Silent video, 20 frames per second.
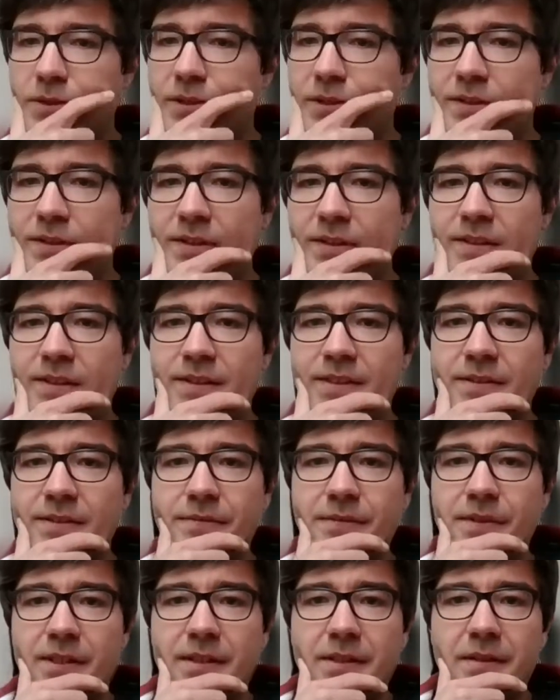I think that the
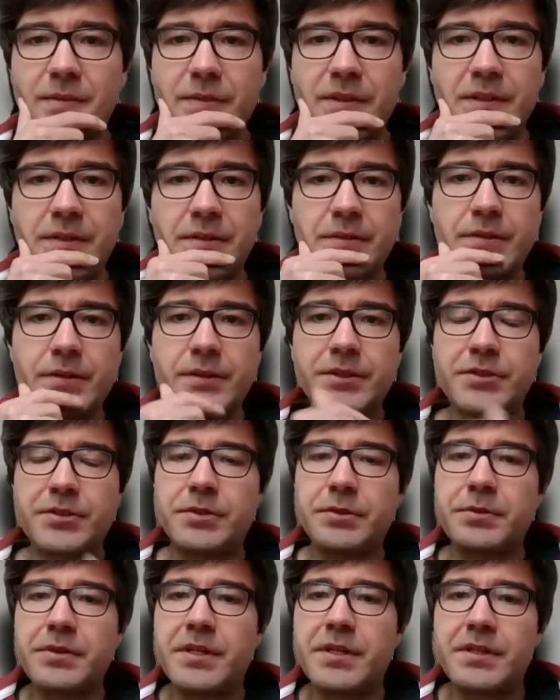fundamental
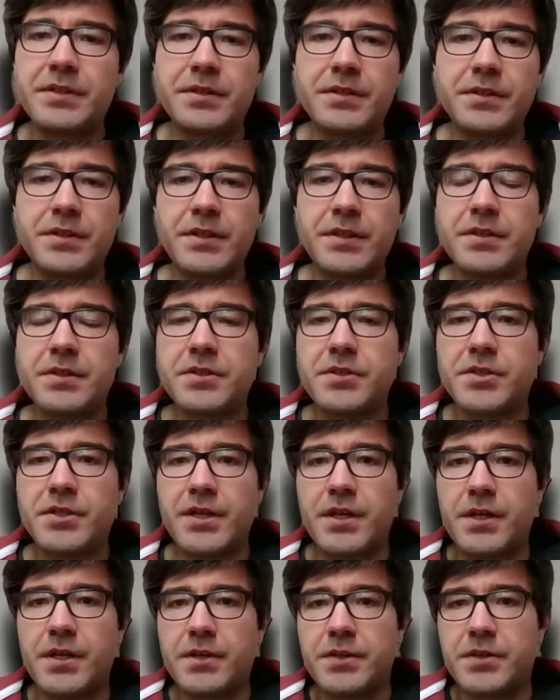issue that didn't
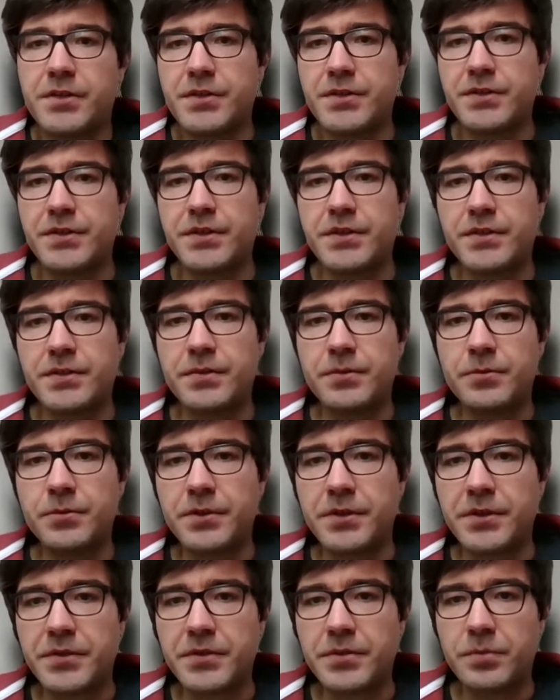change since
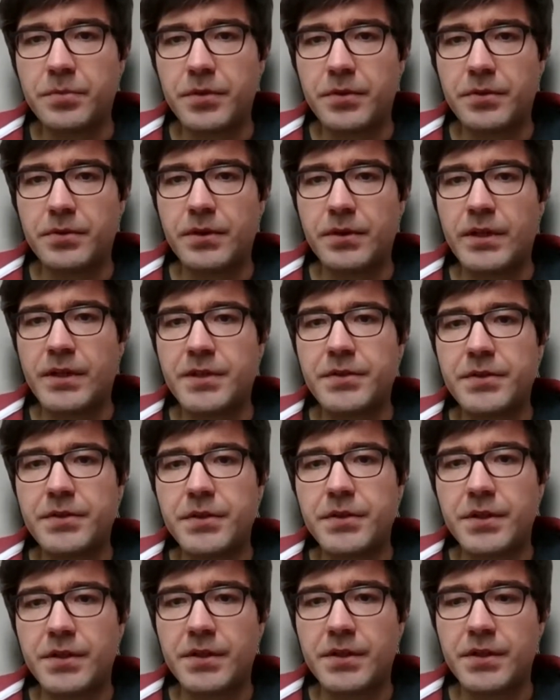we spoke
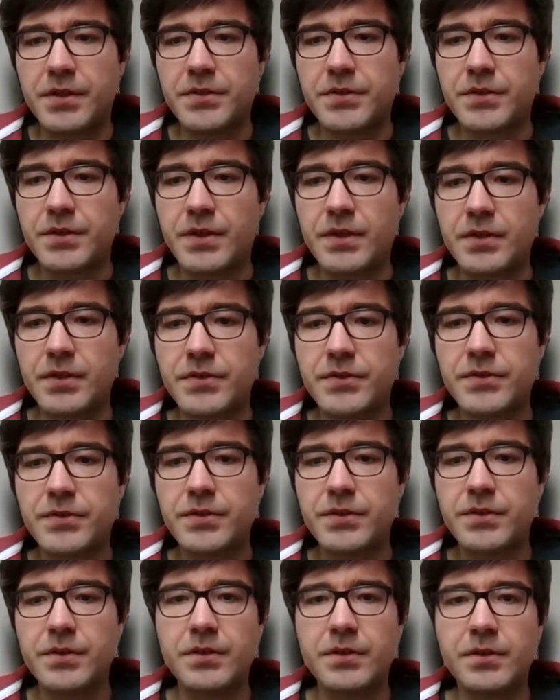last year is that
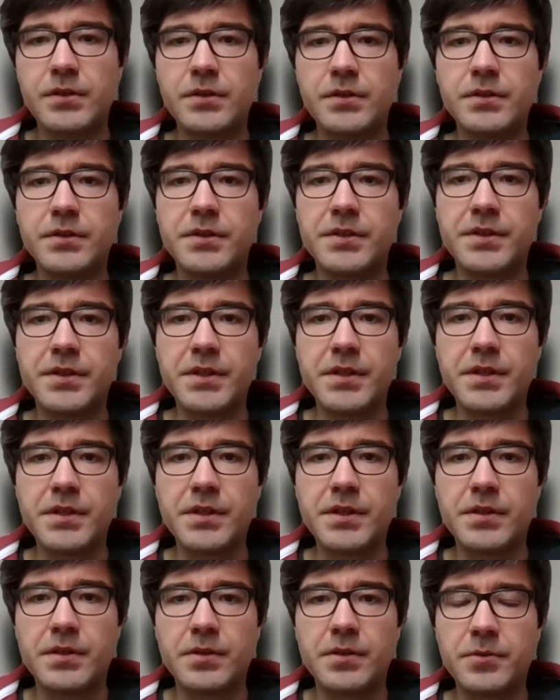still
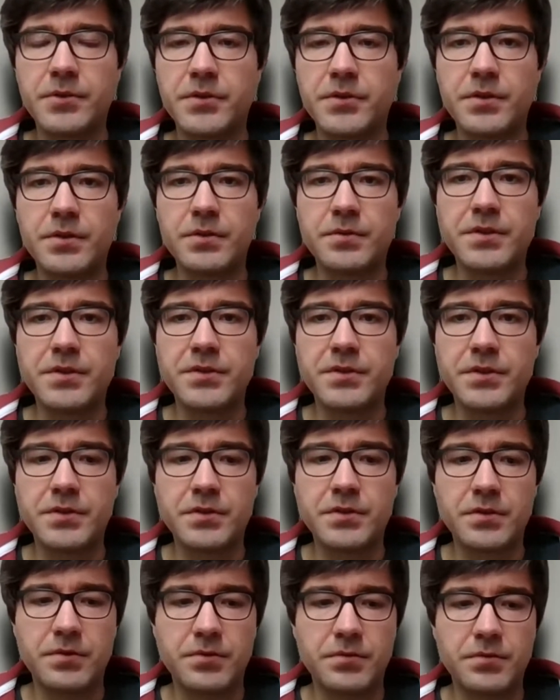there was no
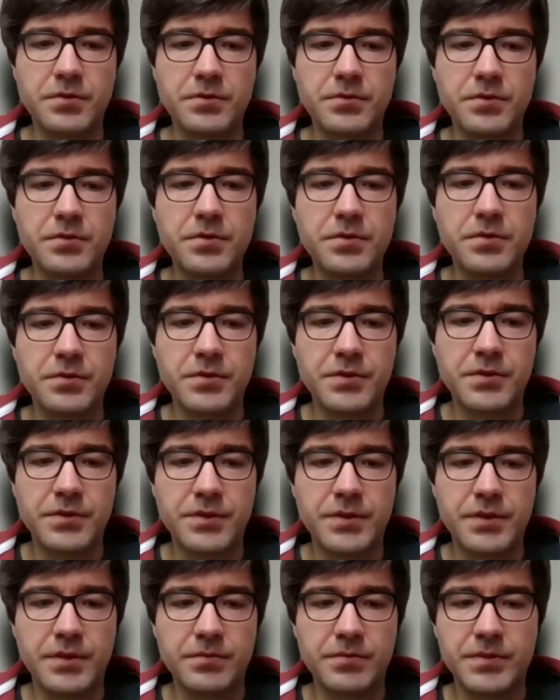decision to
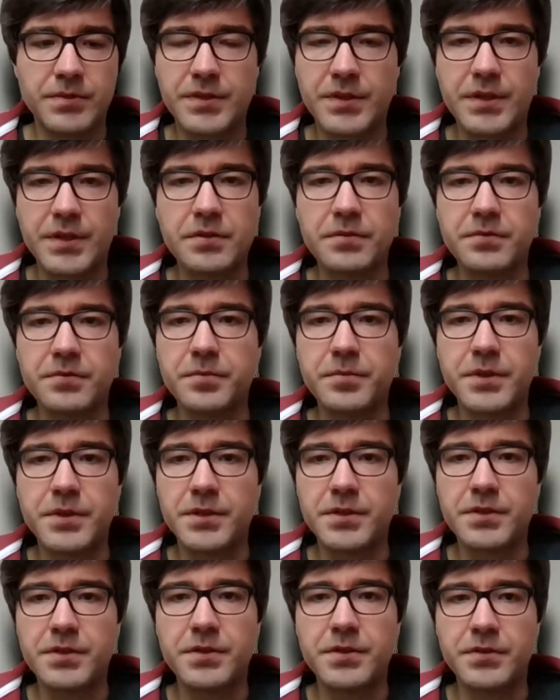introduce a state of
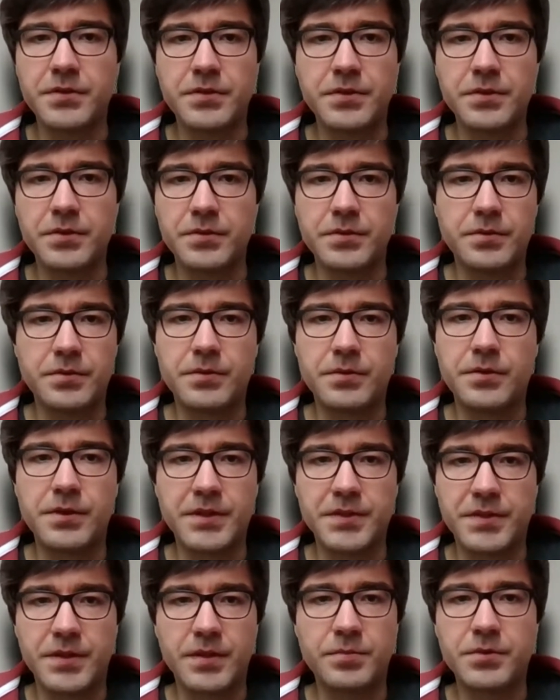emergency or
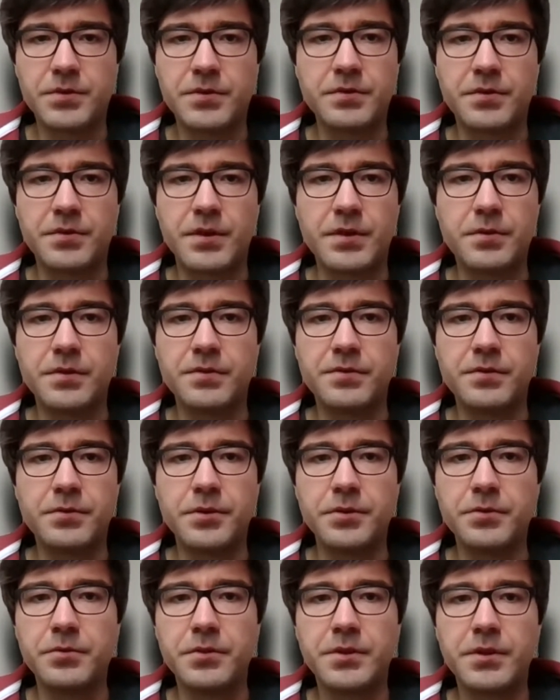exception, however
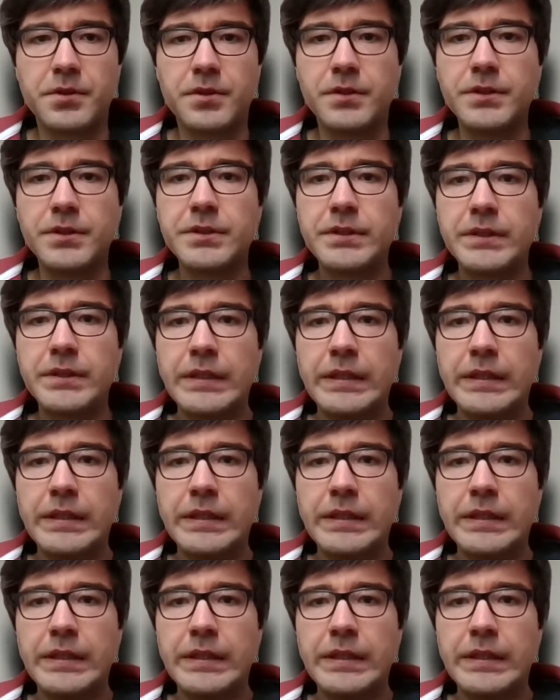you would call it.